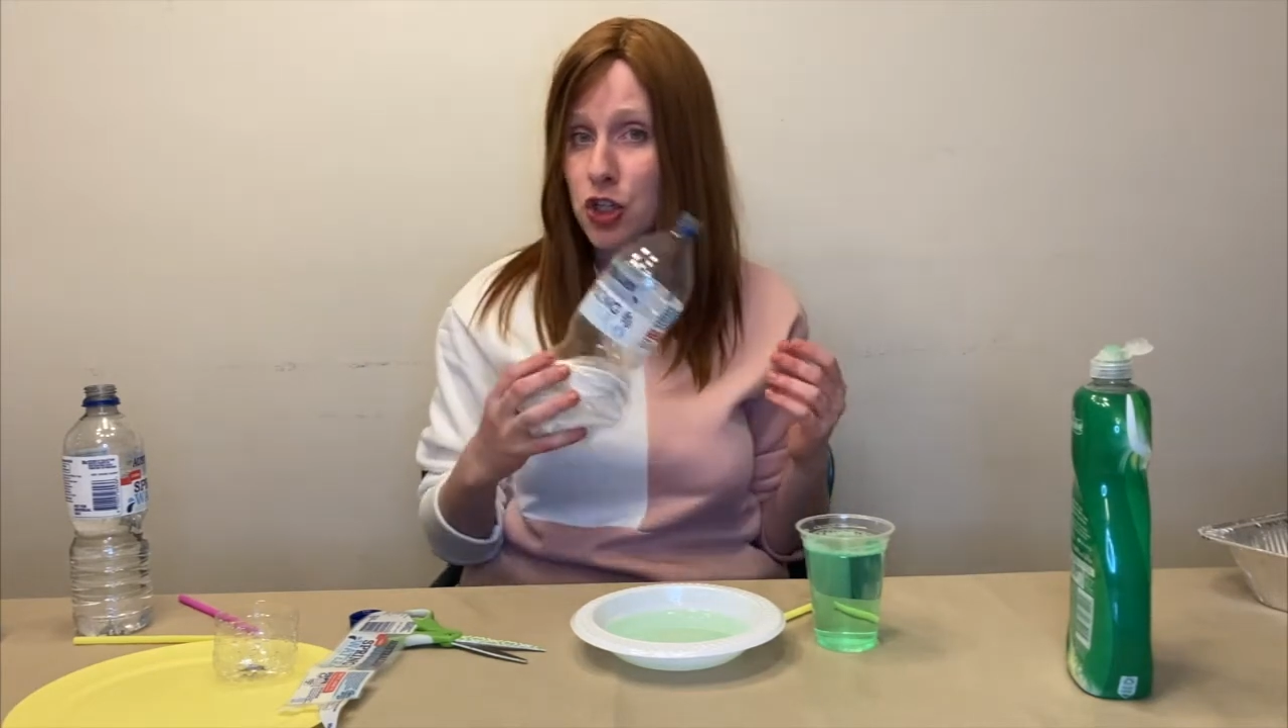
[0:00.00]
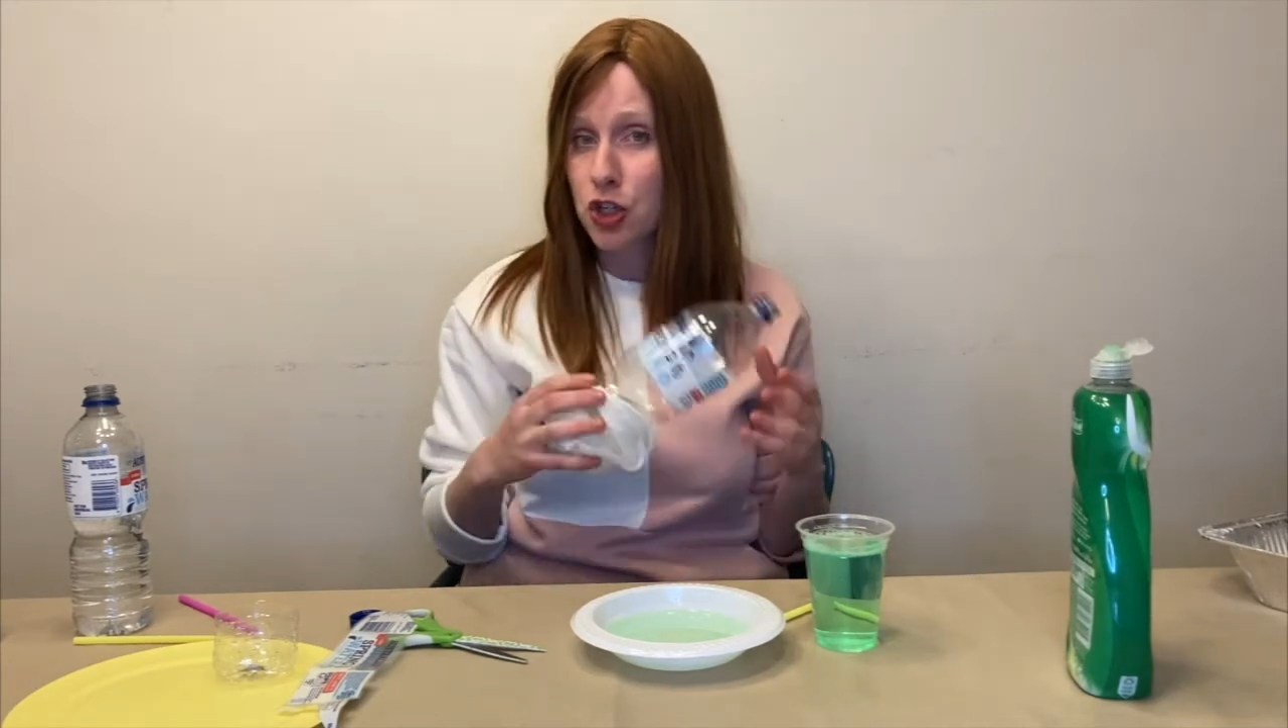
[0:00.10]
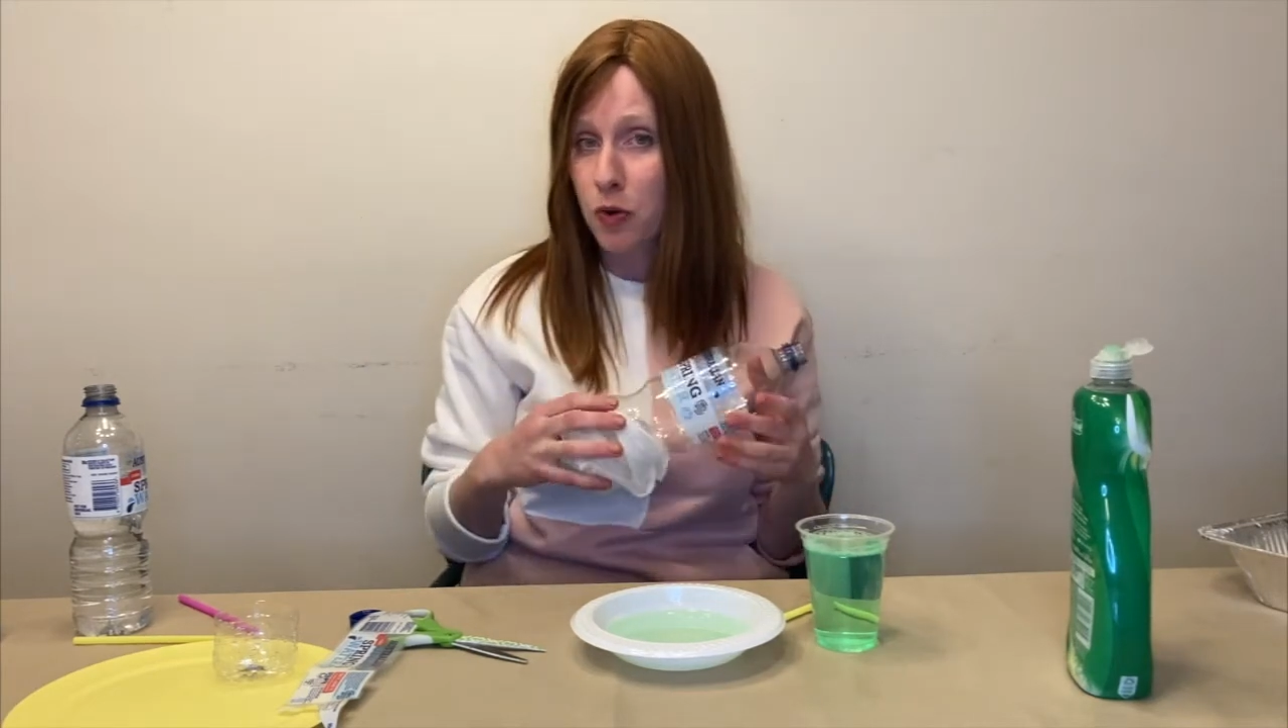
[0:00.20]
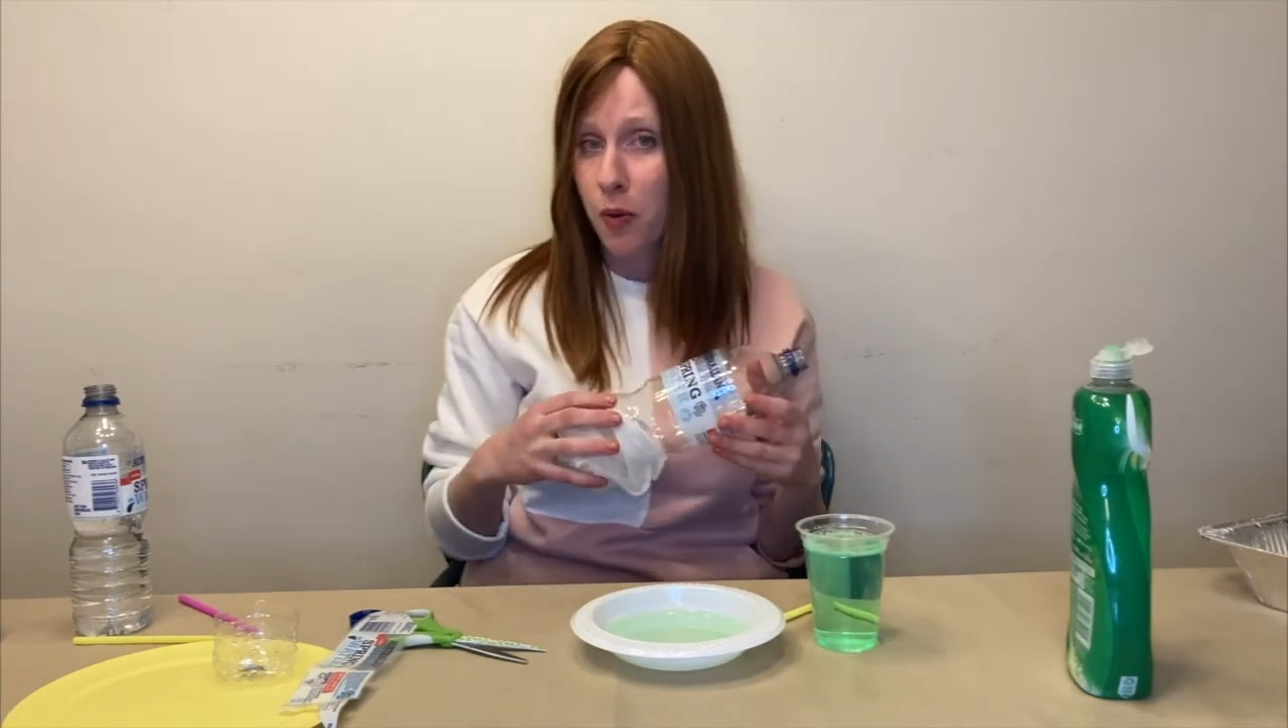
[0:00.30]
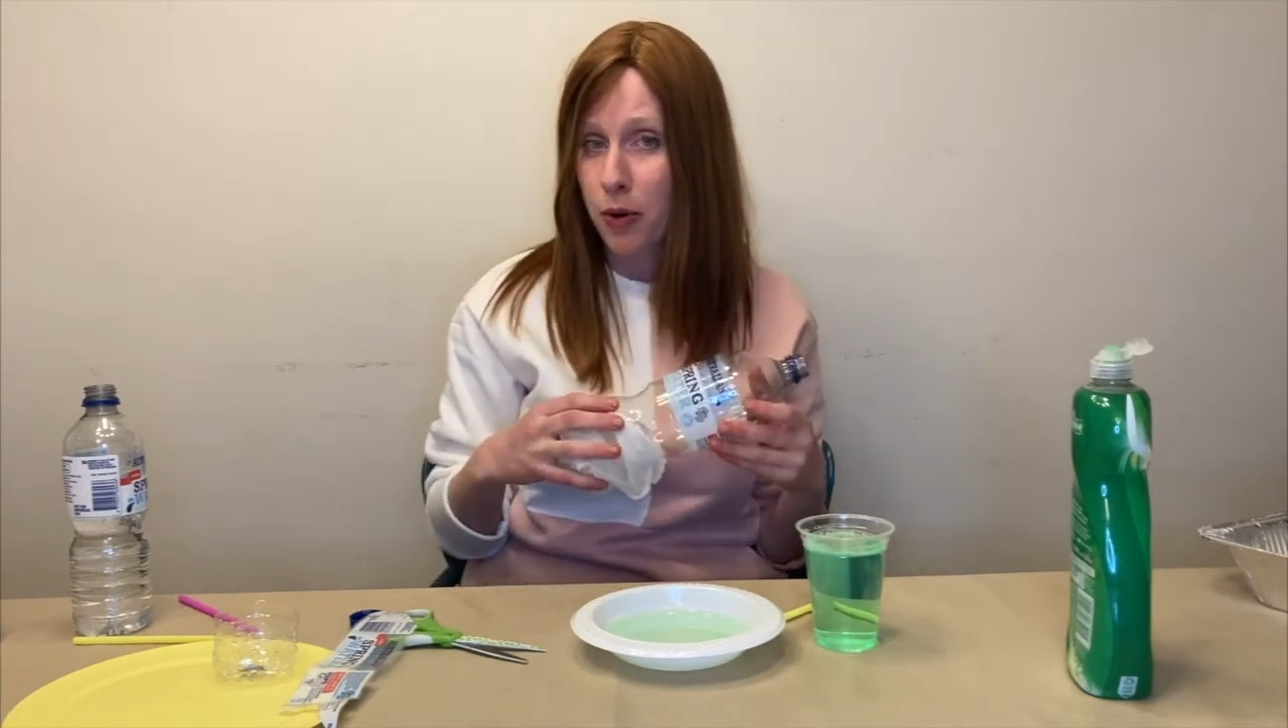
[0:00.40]
to
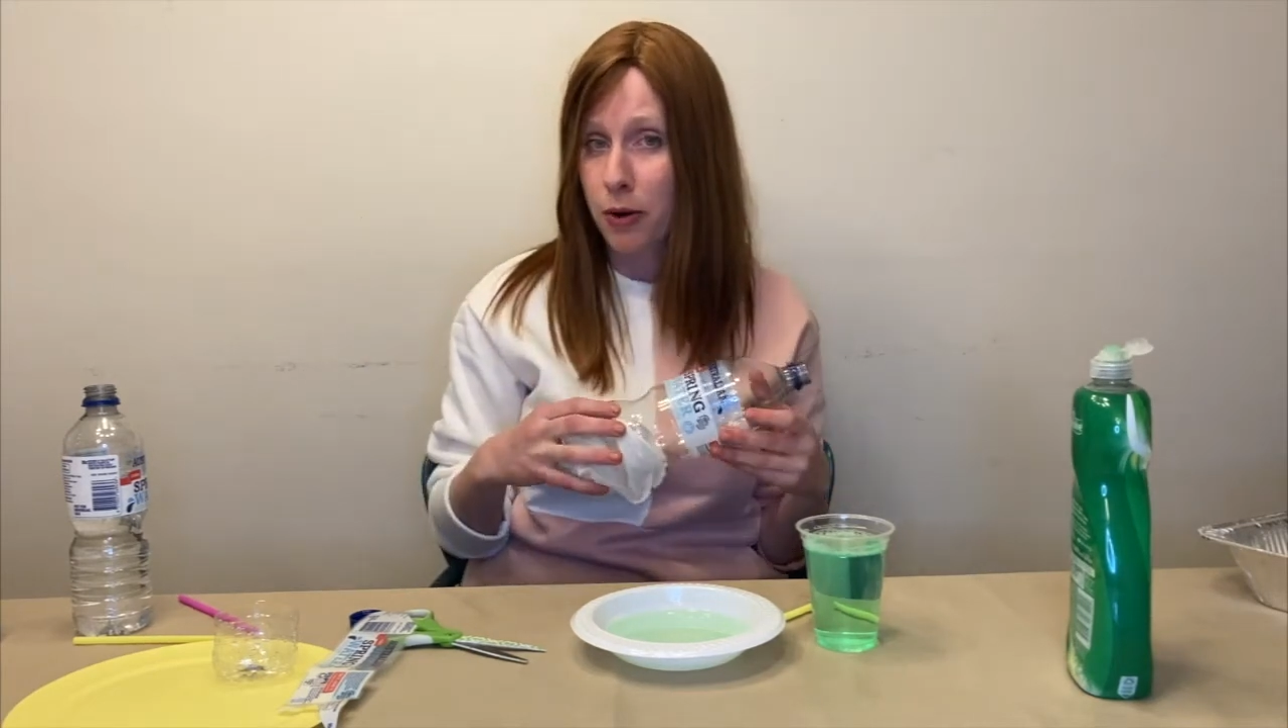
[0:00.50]
do what we're